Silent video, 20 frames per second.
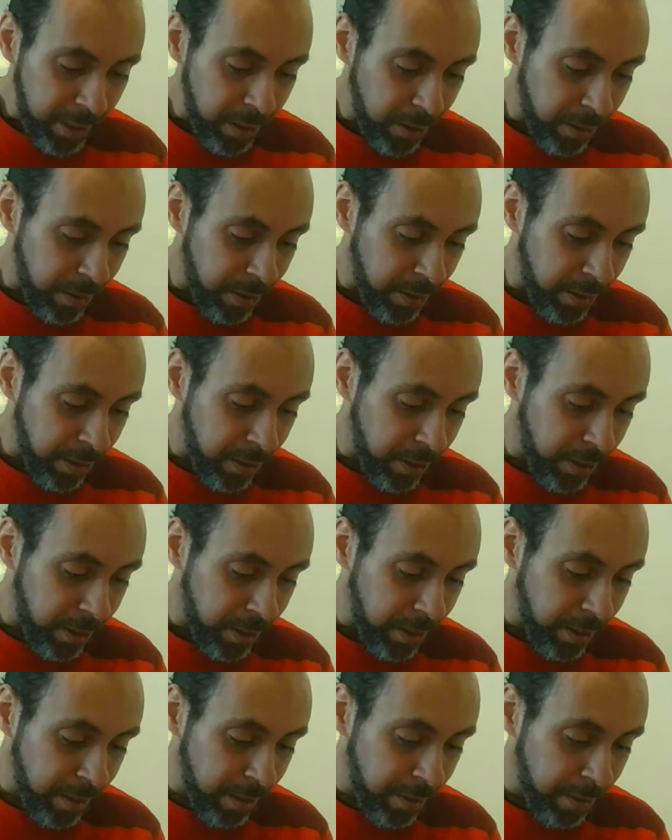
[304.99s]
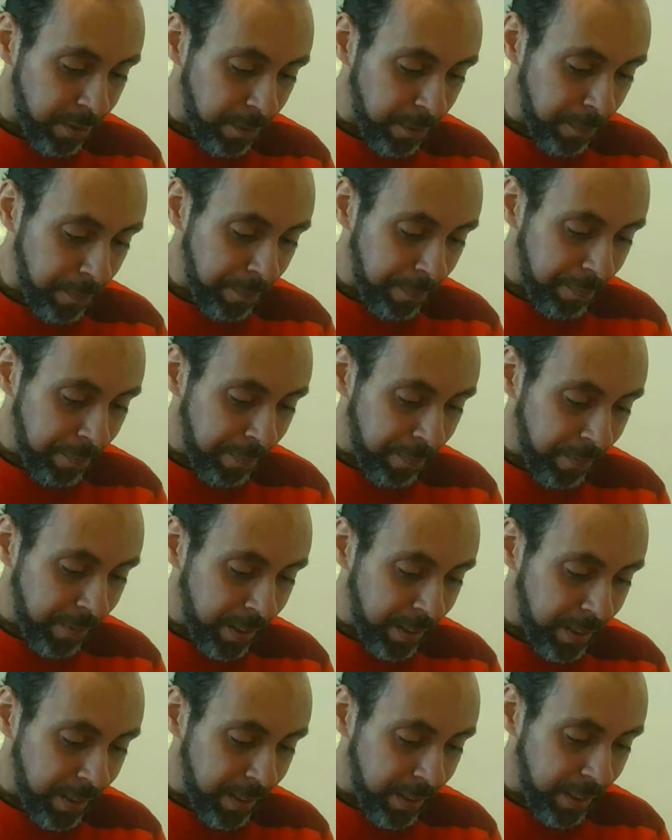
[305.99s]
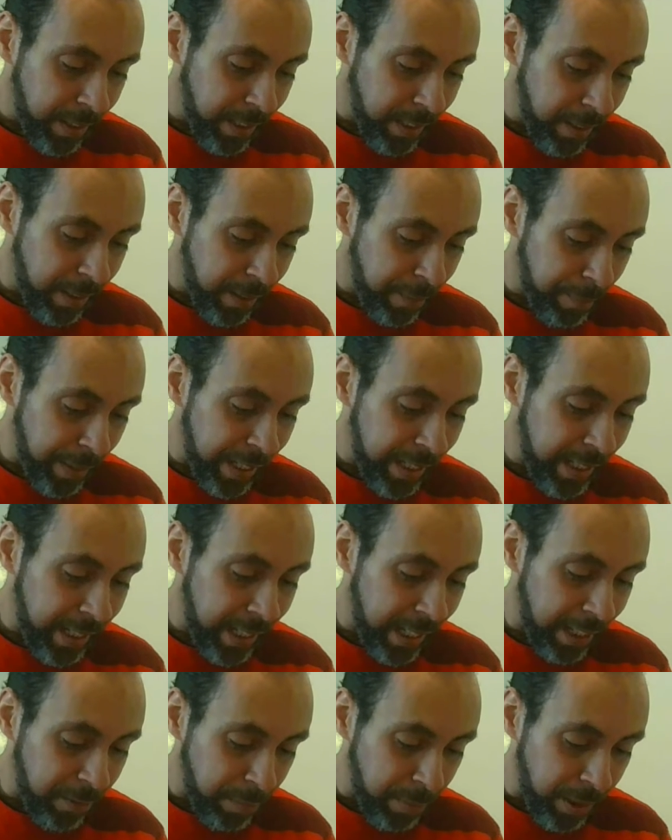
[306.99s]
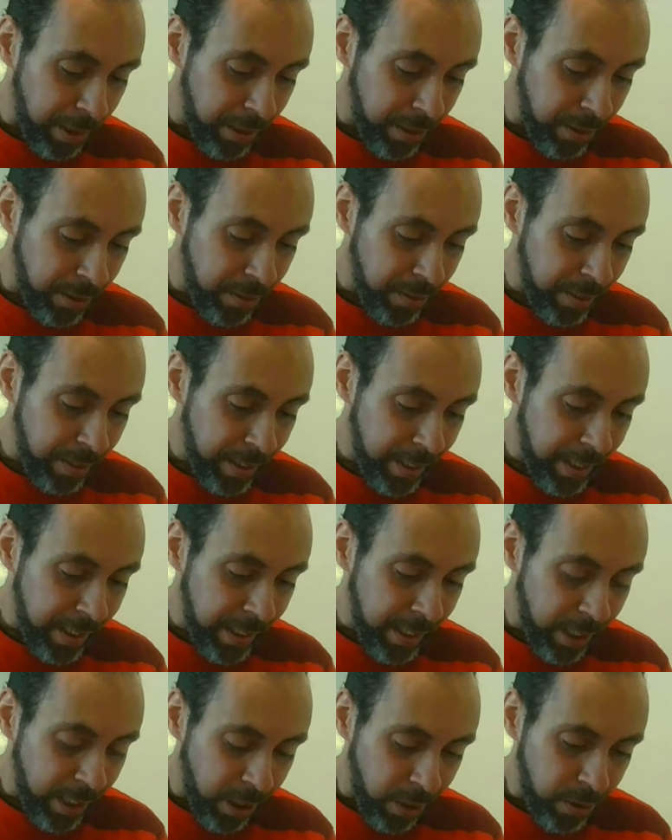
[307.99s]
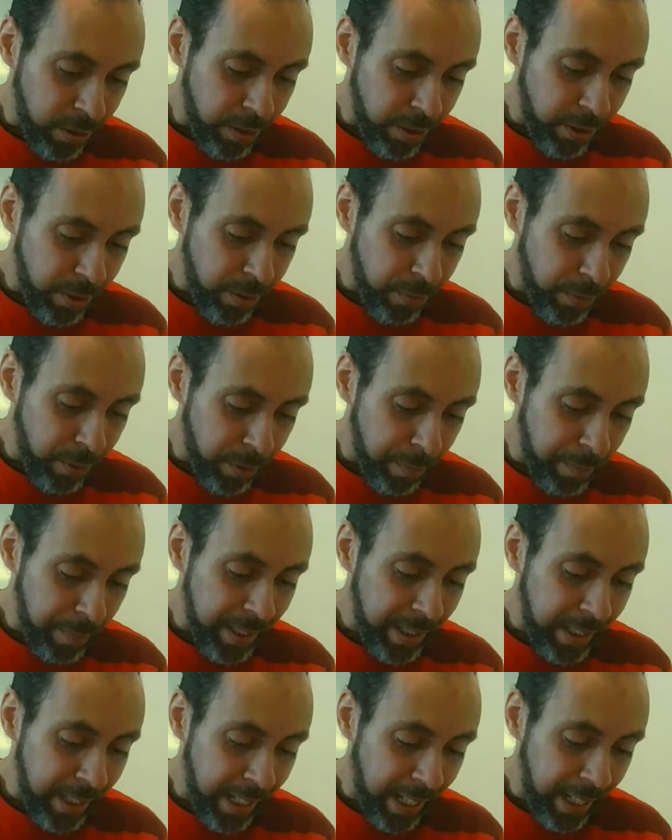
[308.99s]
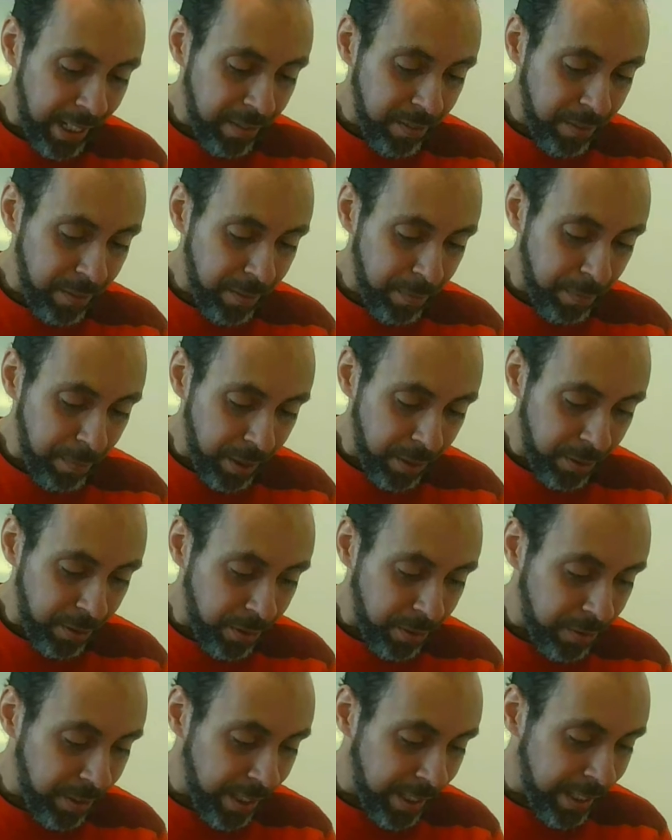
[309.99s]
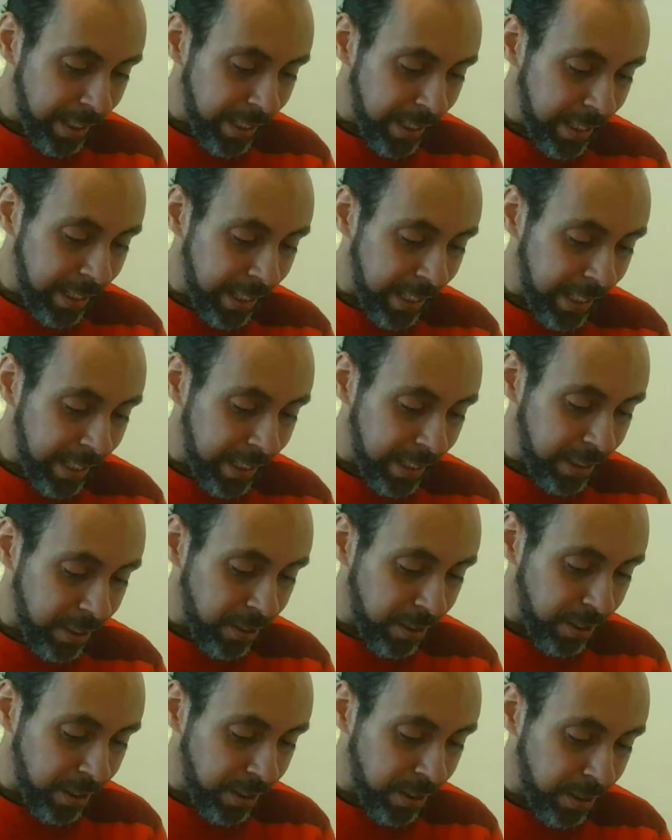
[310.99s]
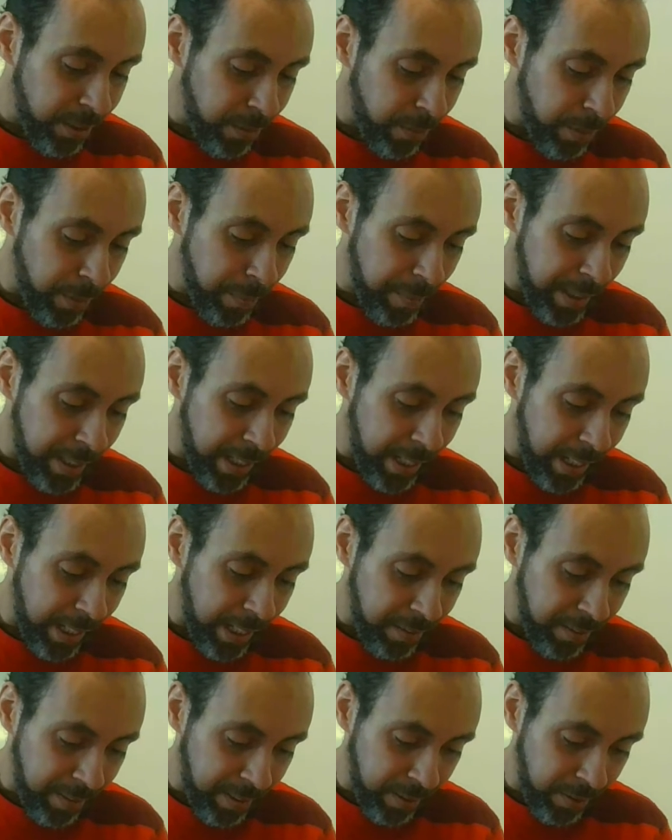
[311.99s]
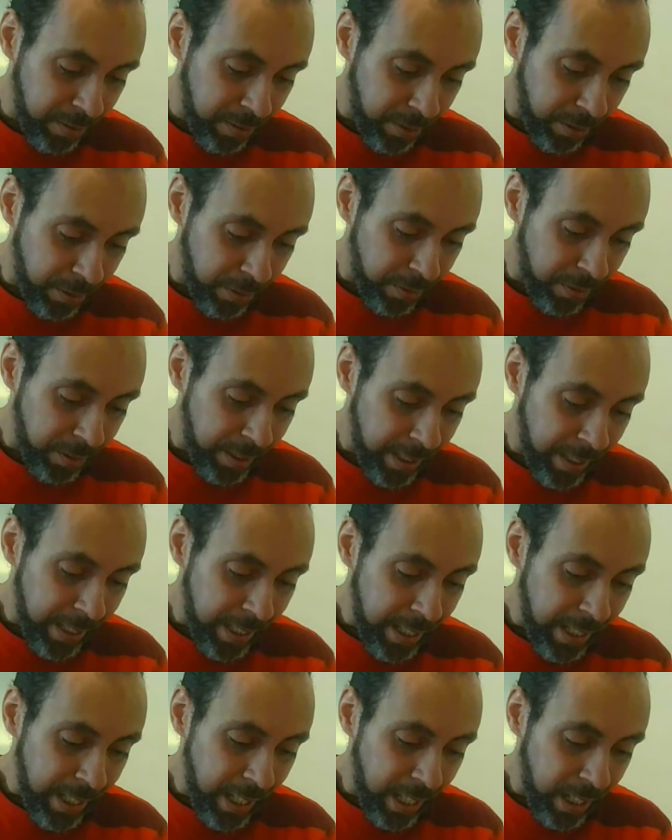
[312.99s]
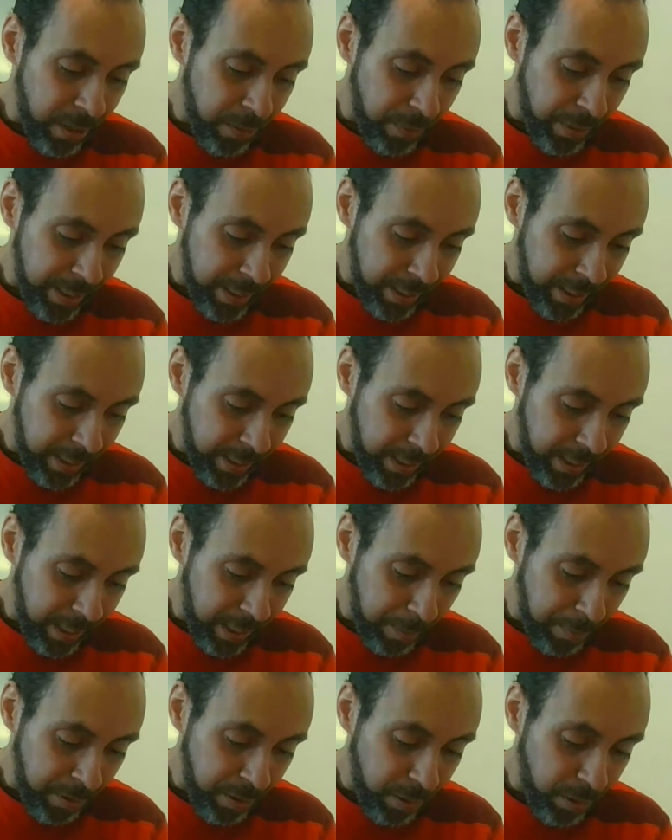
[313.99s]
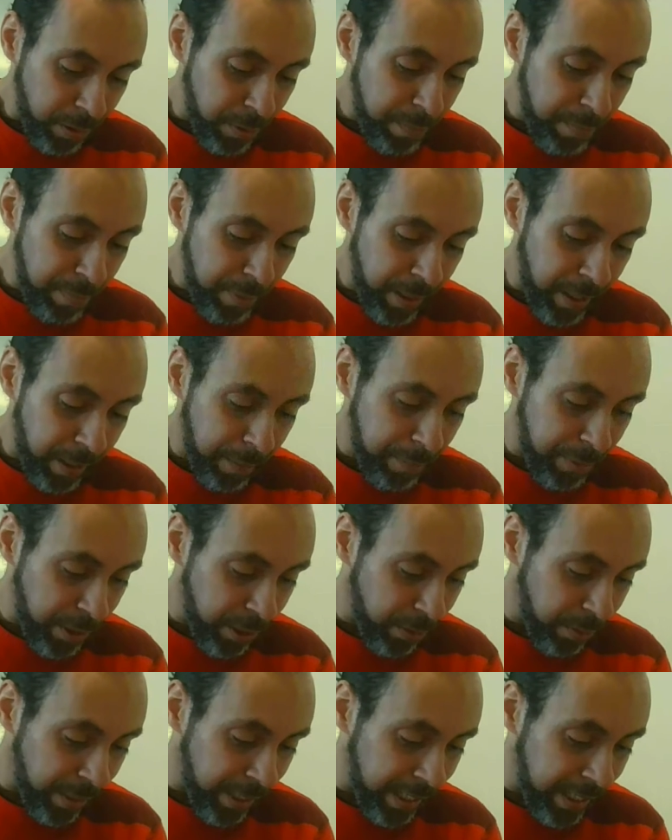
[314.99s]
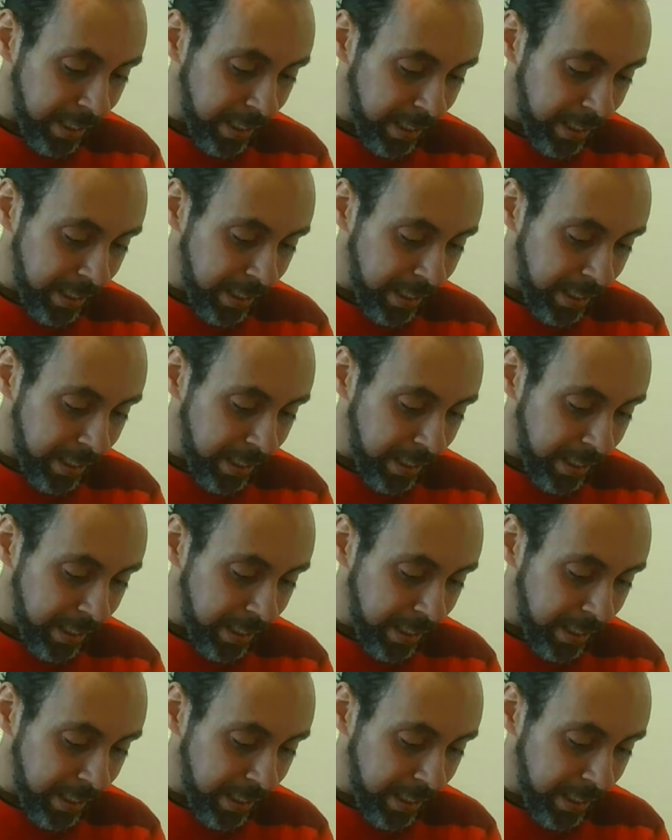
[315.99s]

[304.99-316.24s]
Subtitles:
your younger men as brothers, older women as mothers, and younger women as sisters, with absolute purity.